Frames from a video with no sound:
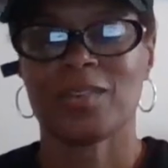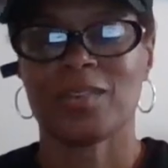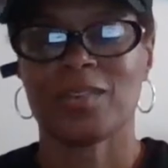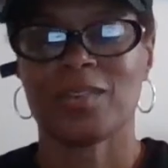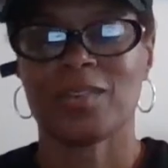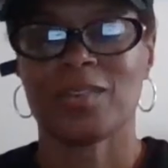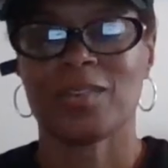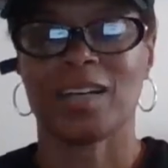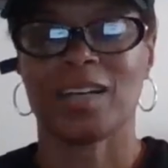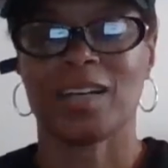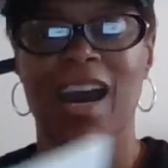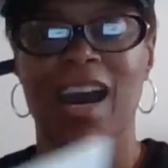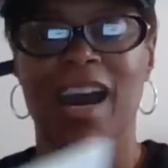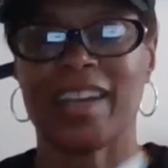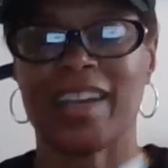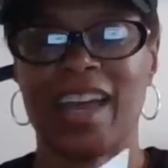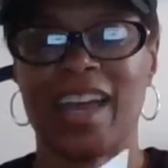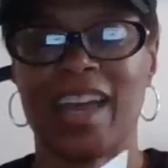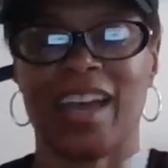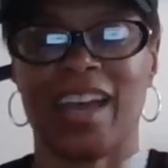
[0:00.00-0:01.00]
But God
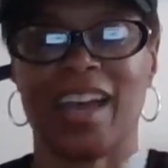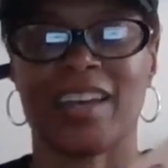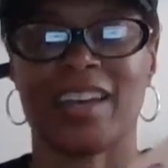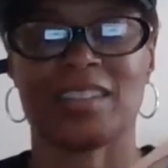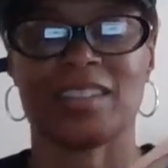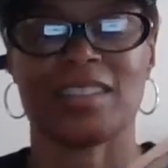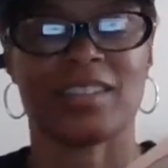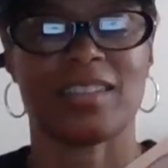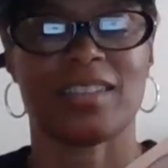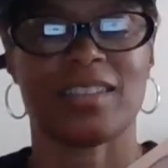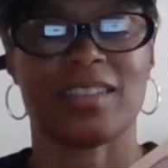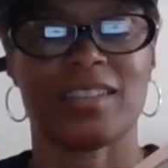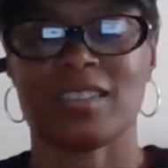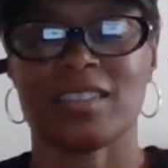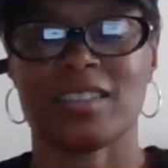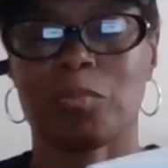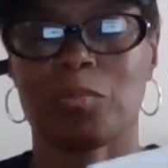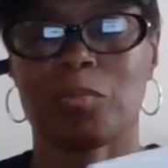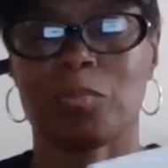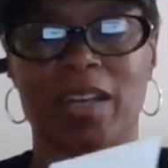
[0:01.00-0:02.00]
had such
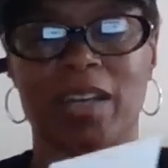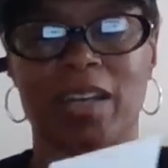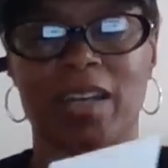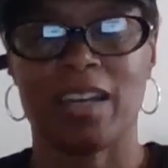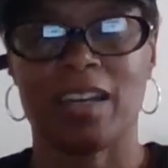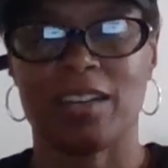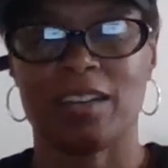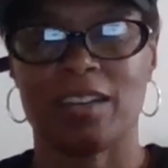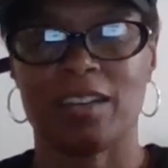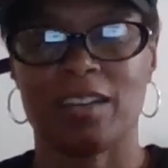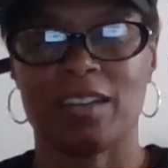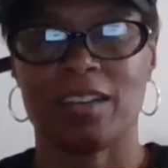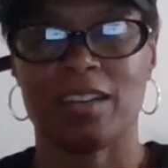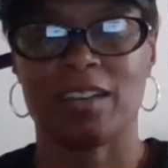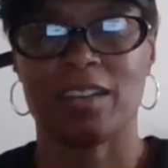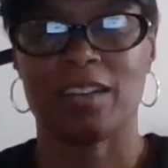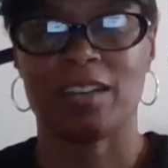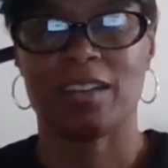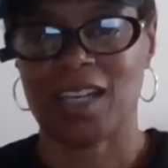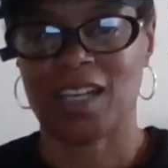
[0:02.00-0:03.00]
a plan
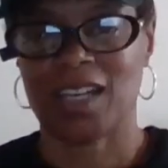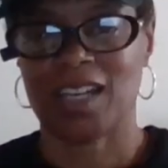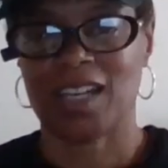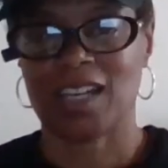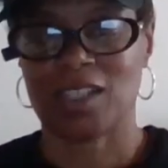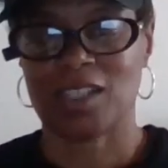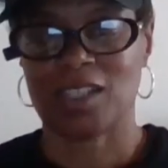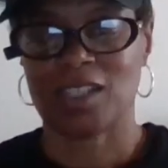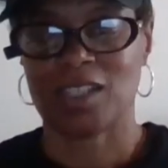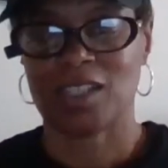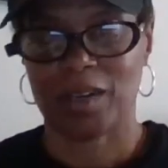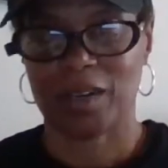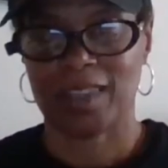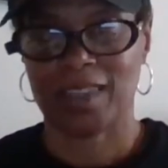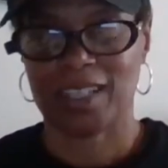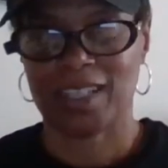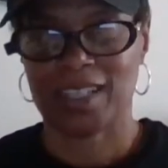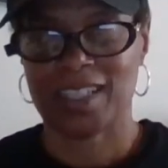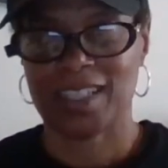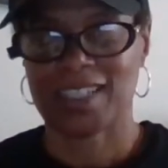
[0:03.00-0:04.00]
for me in doing
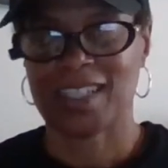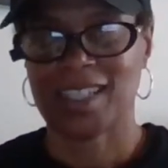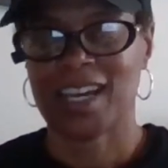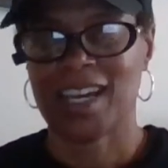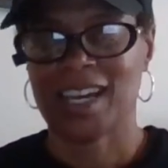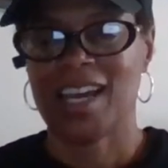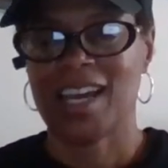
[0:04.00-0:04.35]
this.